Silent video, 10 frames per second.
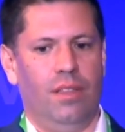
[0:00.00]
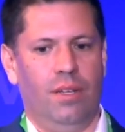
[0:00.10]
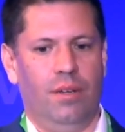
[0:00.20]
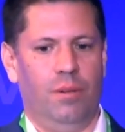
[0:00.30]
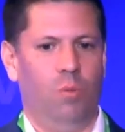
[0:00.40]

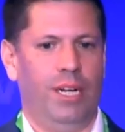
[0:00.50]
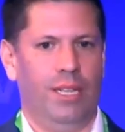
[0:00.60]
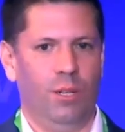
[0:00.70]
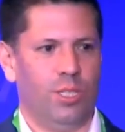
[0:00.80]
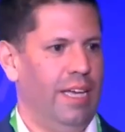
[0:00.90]
What
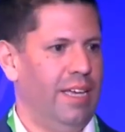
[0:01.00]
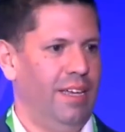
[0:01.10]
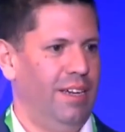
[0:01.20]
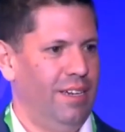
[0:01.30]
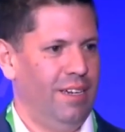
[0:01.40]
it looks like
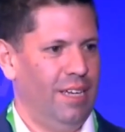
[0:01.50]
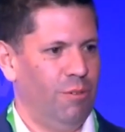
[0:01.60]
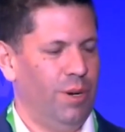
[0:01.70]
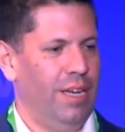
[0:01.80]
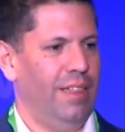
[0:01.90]

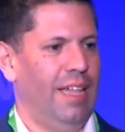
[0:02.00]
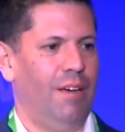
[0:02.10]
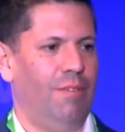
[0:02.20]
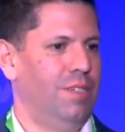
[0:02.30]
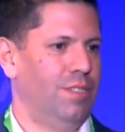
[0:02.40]
in real
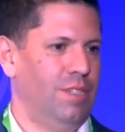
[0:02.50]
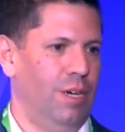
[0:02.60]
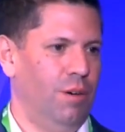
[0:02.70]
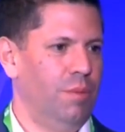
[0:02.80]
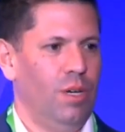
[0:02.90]
life is
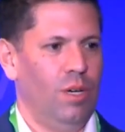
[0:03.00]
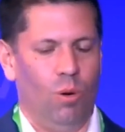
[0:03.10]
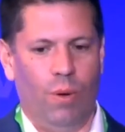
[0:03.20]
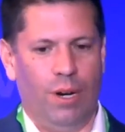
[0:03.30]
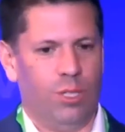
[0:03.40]

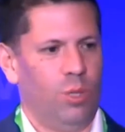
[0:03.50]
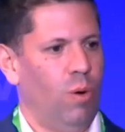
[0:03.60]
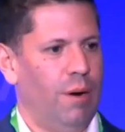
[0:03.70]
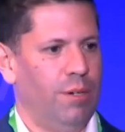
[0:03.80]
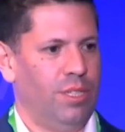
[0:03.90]
1 or 2
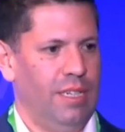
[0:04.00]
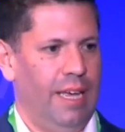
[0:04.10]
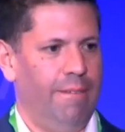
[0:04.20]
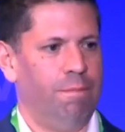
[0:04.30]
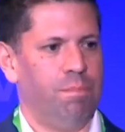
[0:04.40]
hours a
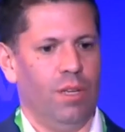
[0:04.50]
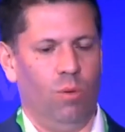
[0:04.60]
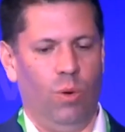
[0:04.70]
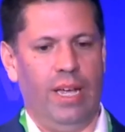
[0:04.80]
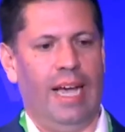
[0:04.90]
day
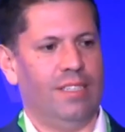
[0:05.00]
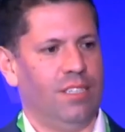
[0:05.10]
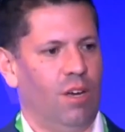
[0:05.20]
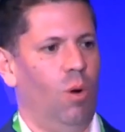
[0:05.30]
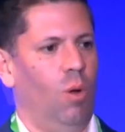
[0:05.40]
where he has
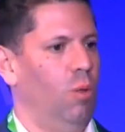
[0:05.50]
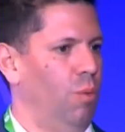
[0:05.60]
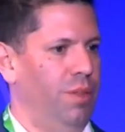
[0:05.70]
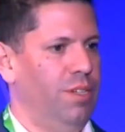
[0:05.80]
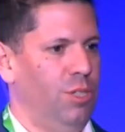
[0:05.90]
a call
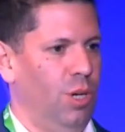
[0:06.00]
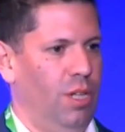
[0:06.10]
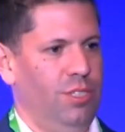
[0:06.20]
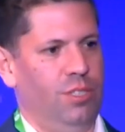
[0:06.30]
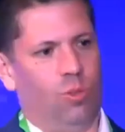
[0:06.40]
with the
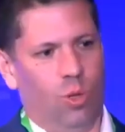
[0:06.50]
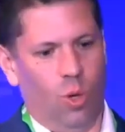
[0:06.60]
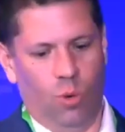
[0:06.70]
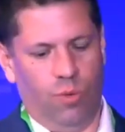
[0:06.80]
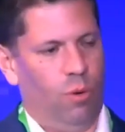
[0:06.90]
geologist to
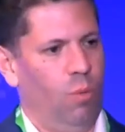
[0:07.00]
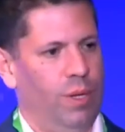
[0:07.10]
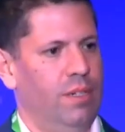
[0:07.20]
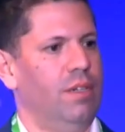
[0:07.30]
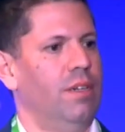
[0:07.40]
go over
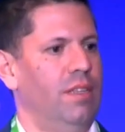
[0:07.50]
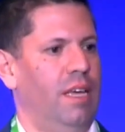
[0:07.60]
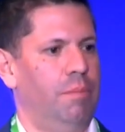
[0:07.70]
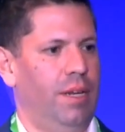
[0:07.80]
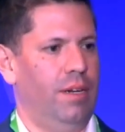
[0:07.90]
what
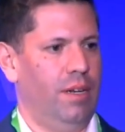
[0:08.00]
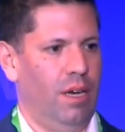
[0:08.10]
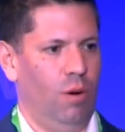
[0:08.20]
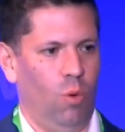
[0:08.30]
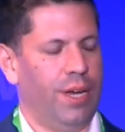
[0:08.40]
they've been
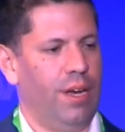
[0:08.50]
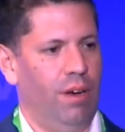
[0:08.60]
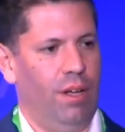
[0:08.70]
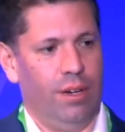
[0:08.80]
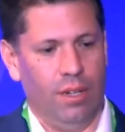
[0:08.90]
working
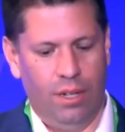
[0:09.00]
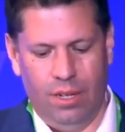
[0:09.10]
on,